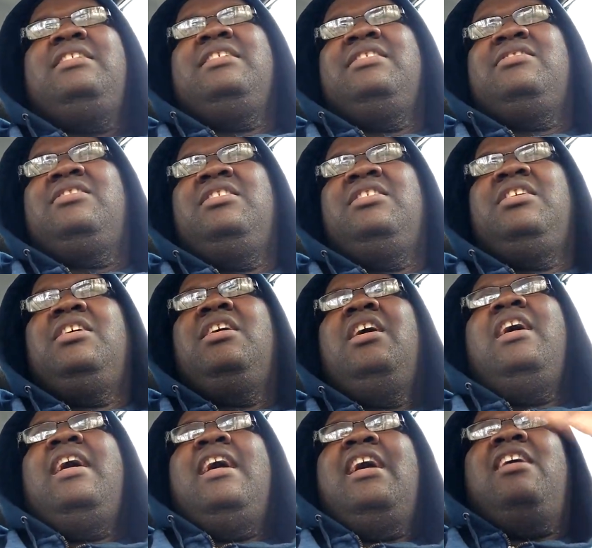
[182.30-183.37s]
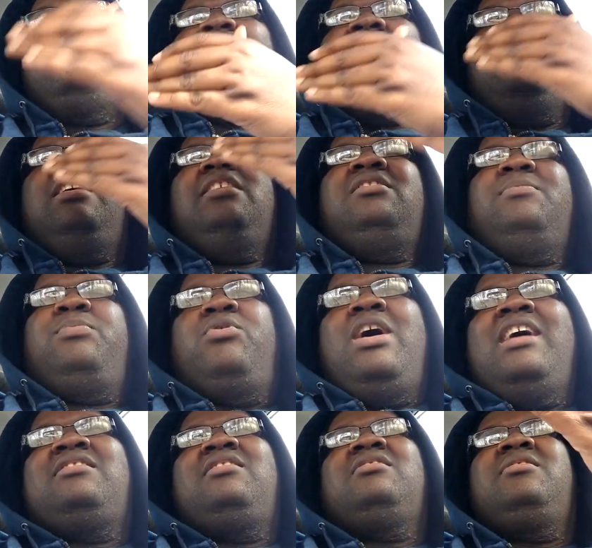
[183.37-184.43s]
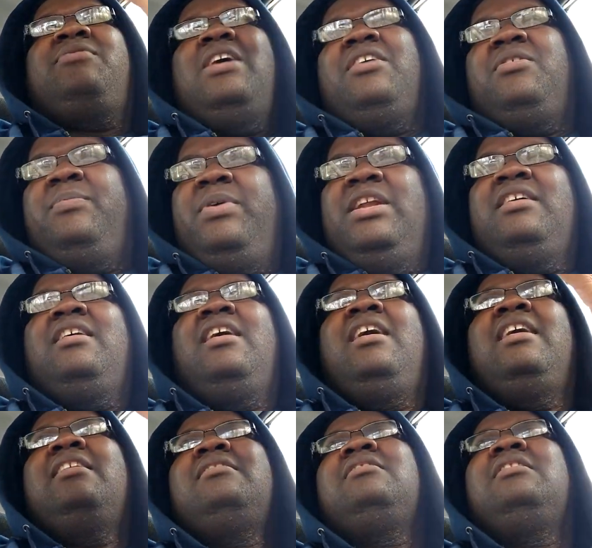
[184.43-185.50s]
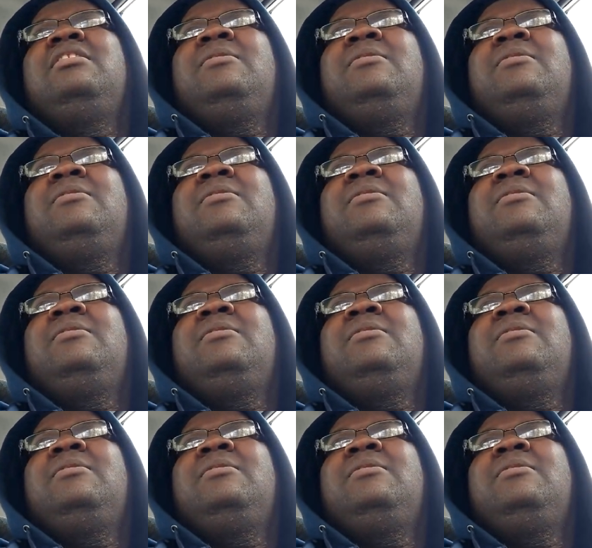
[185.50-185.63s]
it is in the process of how the Pentagon